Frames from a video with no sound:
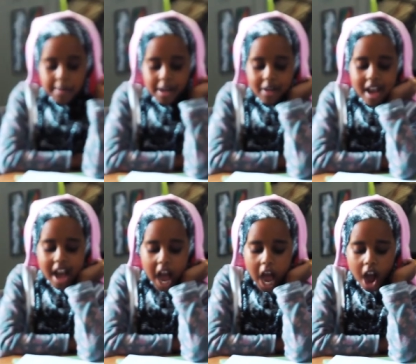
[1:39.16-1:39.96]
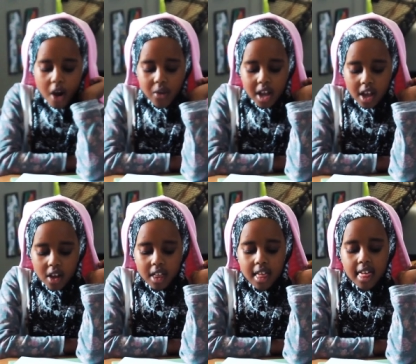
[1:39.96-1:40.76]
We hope the committee
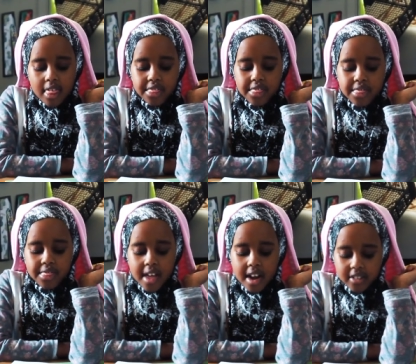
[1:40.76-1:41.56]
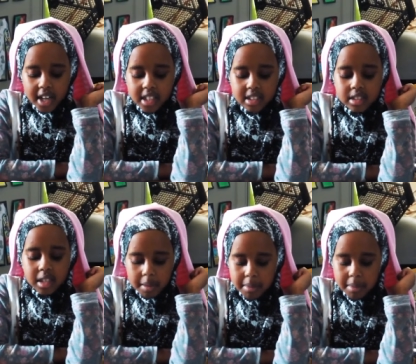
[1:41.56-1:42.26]
will include our suggestions in the